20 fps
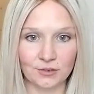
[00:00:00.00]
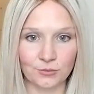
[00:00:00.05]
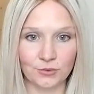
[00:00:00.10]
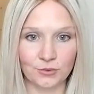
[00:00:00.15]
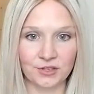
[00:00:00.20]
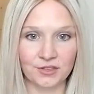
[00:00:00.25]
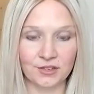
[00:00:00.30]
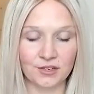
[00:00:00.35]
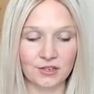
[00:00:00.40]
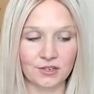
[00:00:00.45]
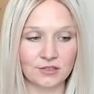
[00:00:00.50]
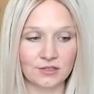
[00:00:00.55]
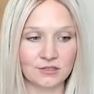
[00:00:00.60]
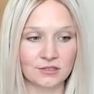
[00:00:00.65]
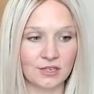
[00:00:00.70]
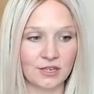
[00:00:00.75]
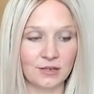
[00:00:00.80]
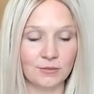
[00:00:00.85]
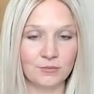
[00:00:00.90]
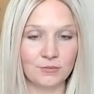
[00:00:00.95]
with us
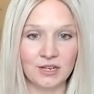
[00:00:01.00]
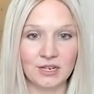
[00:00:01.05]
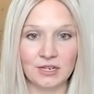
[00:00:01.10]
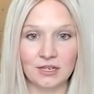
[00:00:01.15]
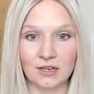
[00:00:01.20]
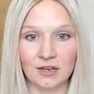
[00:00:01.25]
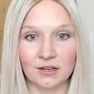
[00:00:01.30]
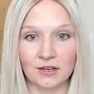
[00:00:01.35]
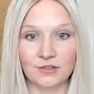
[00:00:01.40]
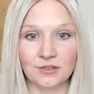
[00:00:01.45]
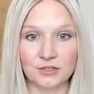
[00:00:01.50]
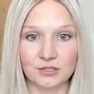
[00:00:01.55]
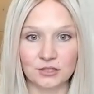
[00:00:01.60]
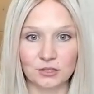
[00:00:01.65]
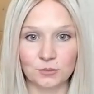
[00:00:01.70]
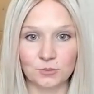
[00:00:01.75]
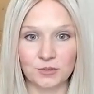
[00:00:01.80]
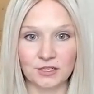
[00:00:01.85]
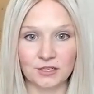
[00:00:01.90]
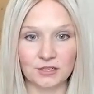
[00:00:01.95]
and many other
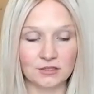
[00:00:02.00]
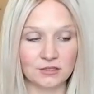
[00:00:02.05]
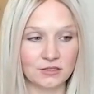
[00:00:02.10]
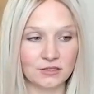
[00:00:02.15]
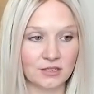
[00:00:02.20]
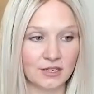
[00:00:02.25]
spirits,